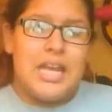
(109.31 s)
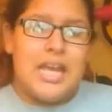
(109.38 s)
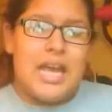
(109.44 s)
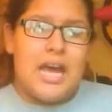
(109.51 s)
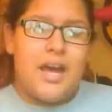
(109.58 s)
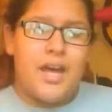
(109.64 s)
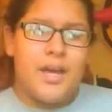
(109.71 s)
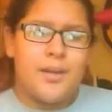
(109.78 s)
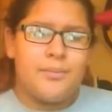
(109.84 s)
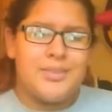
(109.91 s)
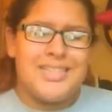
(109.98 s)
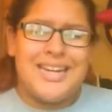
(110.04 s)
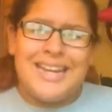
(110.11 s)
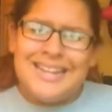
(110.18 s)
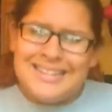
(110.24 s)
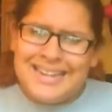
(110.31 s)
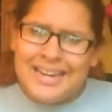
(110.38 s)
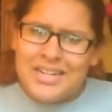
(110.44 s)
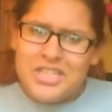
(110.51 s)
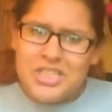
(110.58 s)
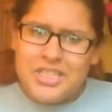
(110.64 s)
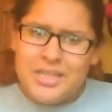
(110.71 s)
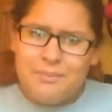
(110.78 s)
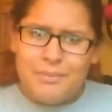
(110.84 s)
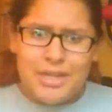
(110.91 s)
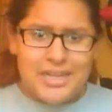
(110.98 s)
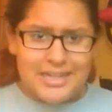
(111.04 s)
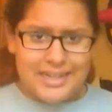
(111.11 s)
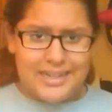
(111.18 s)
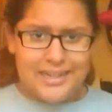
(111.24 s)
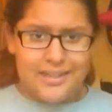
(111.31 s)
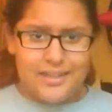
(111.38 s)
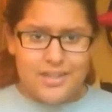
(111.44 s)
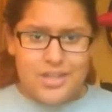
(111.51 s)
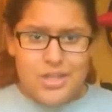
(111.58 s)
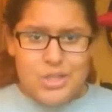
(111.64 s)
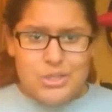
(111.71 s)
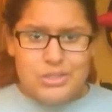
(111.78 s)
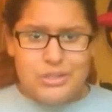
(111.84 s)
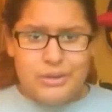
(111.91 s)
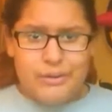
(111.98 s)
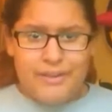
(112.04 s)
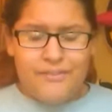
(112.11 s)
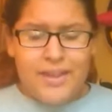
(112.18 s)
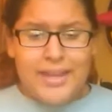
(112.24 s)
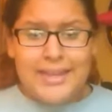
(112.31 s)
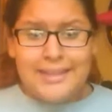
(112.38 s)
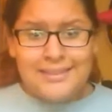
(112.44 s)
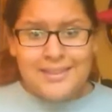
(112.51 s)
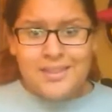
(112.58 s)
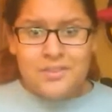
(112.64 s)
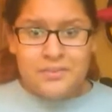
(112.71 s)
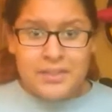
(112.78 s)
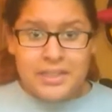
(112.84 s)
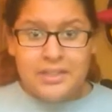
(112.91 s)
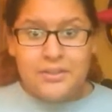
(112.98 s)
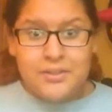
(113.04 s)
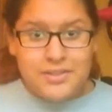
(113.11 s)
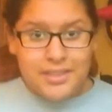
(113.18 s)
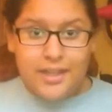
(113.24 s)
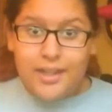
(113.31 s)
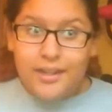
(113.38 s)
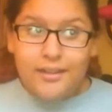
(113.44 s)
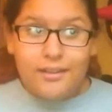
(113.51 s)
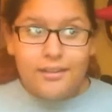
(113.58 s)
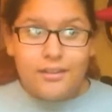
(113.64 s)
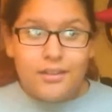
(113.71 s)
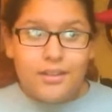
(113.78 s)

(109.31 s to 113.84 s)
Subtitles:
Today is actually Monday, so if I get this video done,